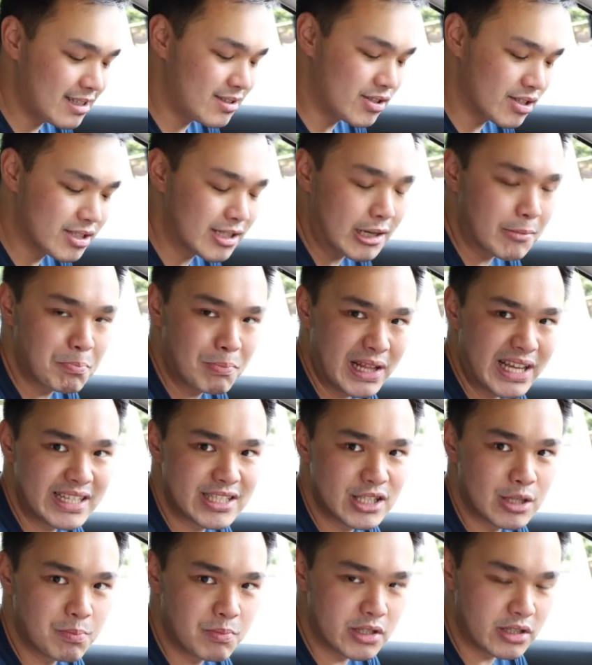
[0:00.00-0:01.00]
That's just a
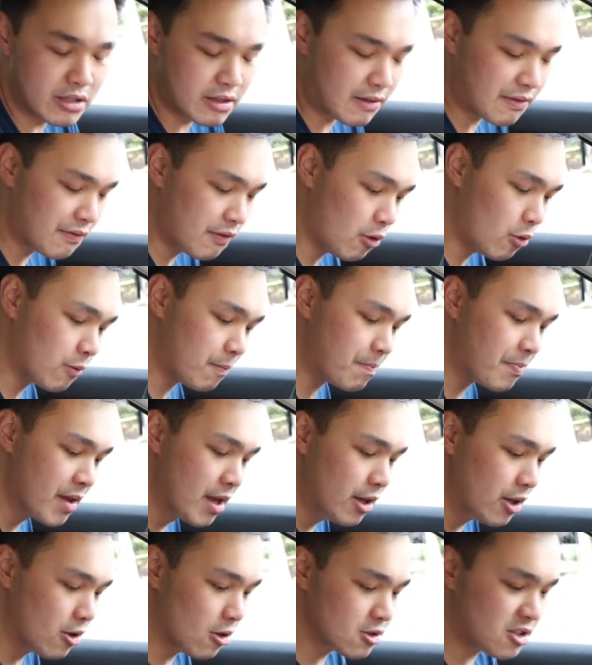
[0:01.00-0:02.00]
place to put your phone.
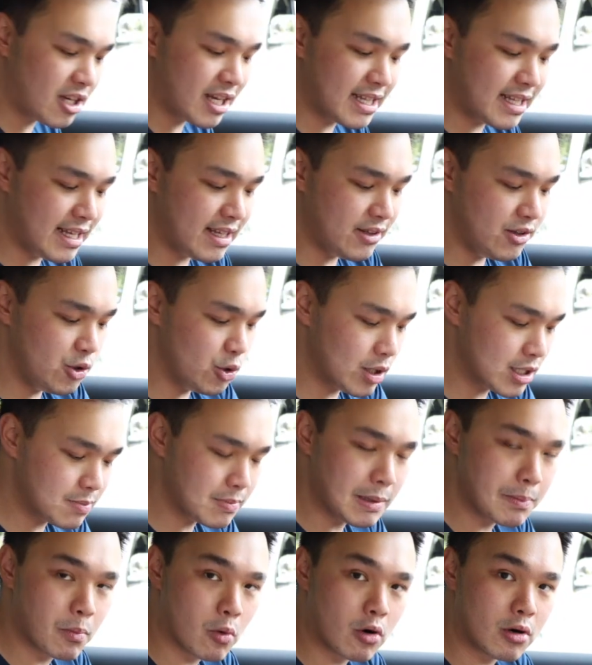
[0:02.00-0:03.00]
You also get a
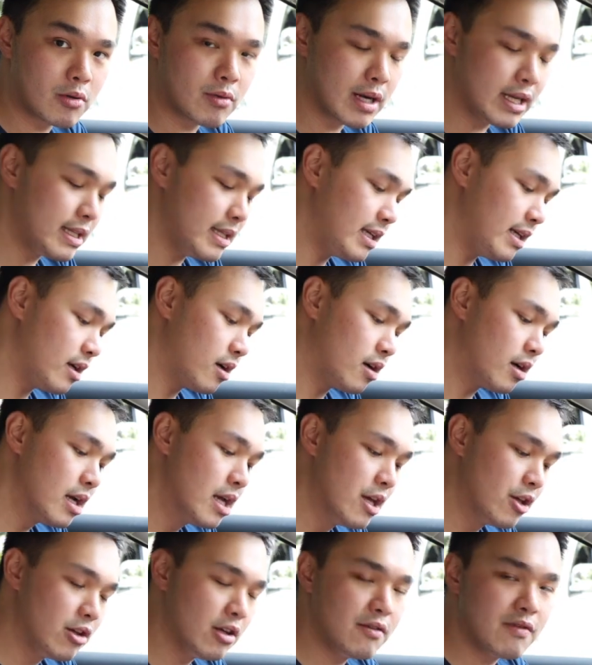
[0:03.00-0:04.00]
USB port right here.
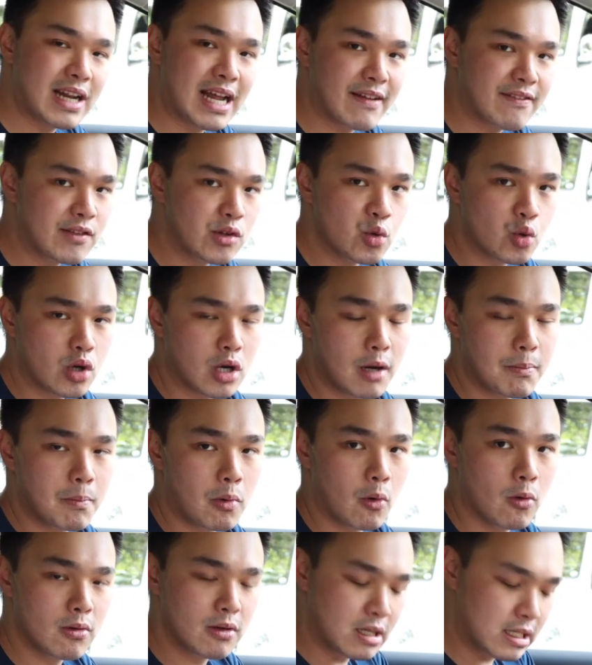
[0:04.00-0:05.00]
You even have 2
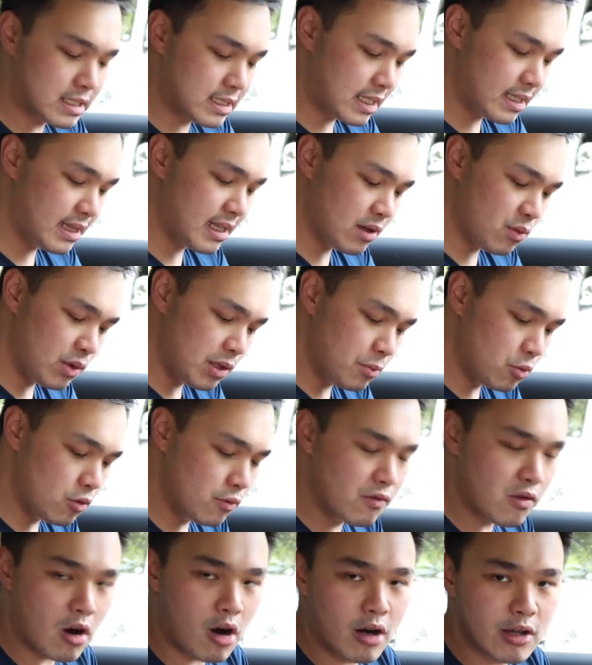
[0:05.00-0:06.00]
cup holders, and then we
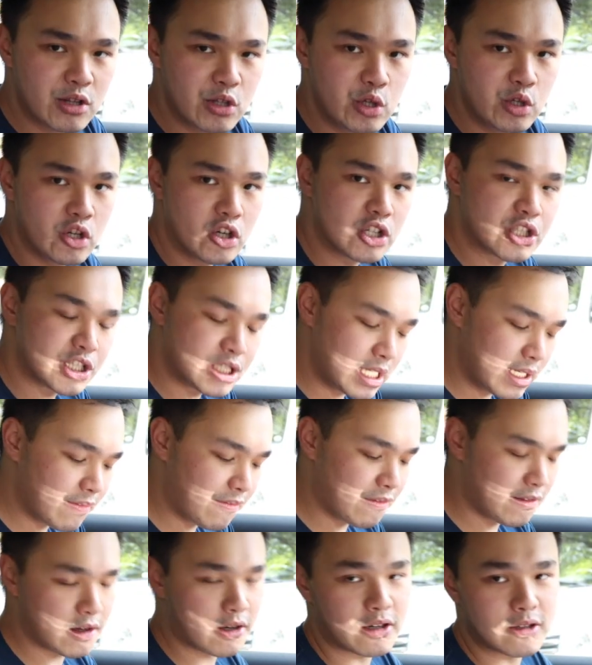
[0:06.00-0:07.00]
move on to your
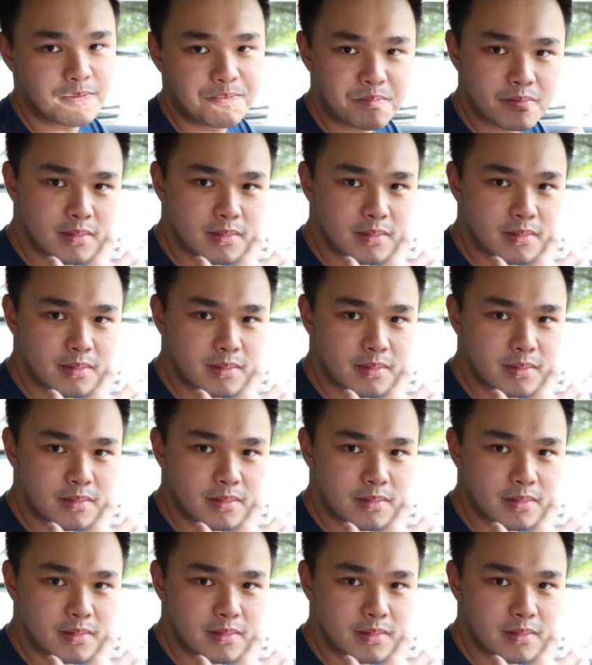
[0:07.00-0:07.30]
shifter.